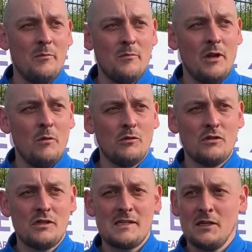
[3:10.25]
you know, we'll
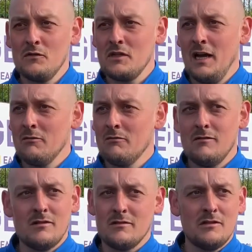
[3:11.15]
dust ourselves down.
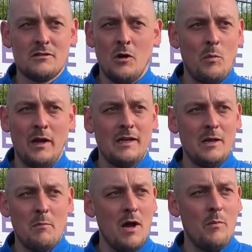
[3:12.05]
There's no panic
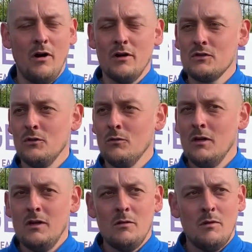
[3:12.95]
in my part at all.
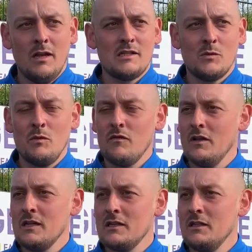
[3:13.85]
My lads have been
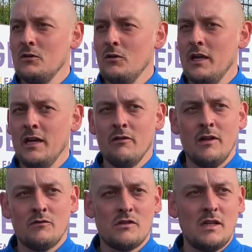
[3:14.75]
fantastic all year, and
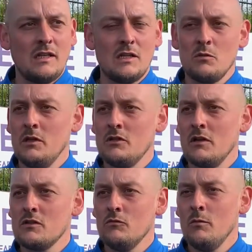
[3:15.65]
I've just said that to them in the
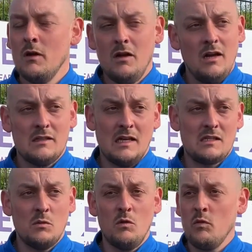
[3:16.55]
dressing room. I
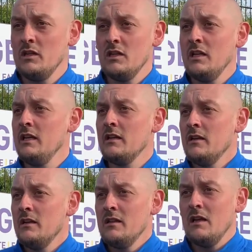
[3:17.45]
tasked them with winning the league.
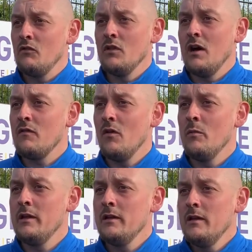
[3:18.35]
They've done that for
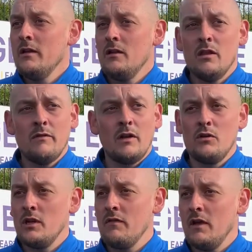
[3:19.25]
me. You know, they've had a
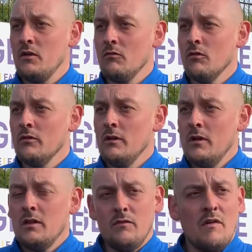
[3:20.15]
good FA Cup
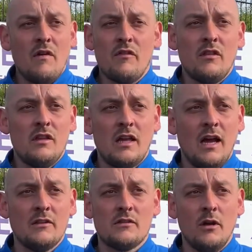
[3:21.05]
run. They've given everything they
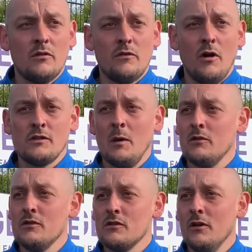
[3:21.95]
can. So as far as I'm
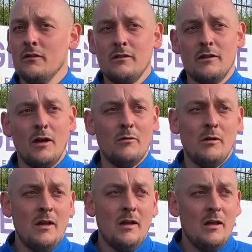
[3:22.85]
concerned, you know,
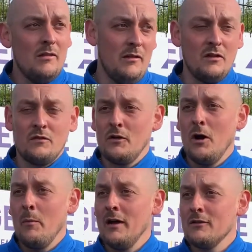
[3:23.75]
this is
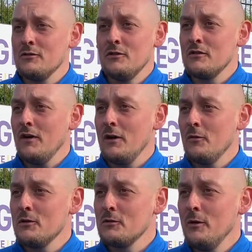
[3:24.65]
forgot about as soon as the final
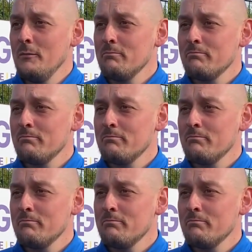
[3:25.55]
whistle went.